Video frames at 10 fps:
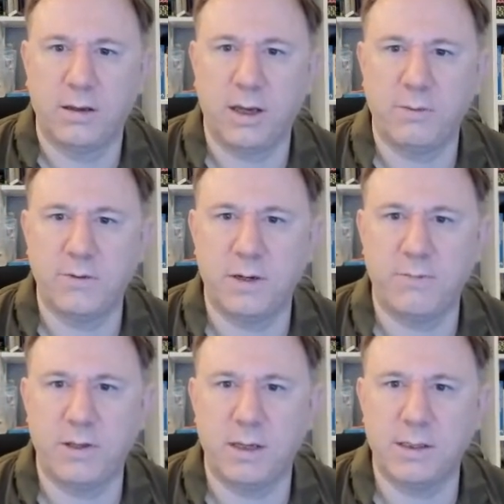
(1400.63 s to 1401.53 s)
Okay, we've done
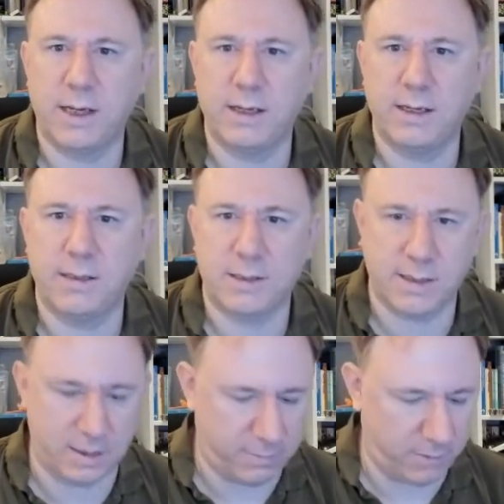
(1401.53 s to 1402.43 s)
everything exactly as it
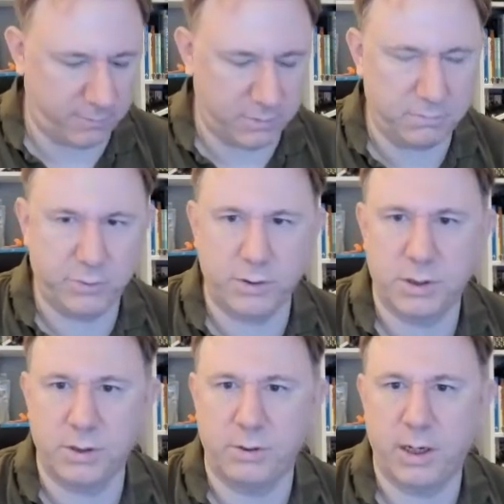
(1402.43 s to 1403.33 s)
said, apart from putting
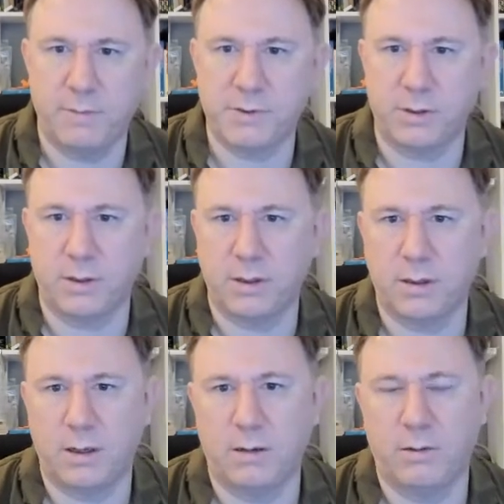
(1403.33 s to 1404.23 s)
two clips on the
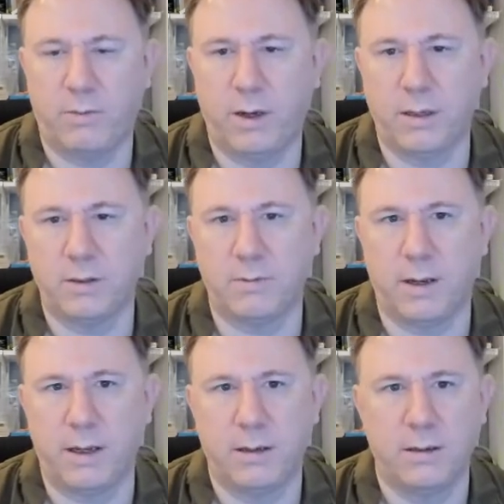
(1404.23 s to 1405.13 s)
white
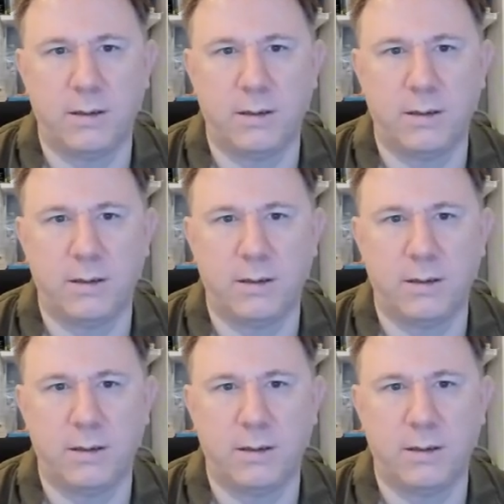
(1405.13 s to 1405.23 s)
underwear.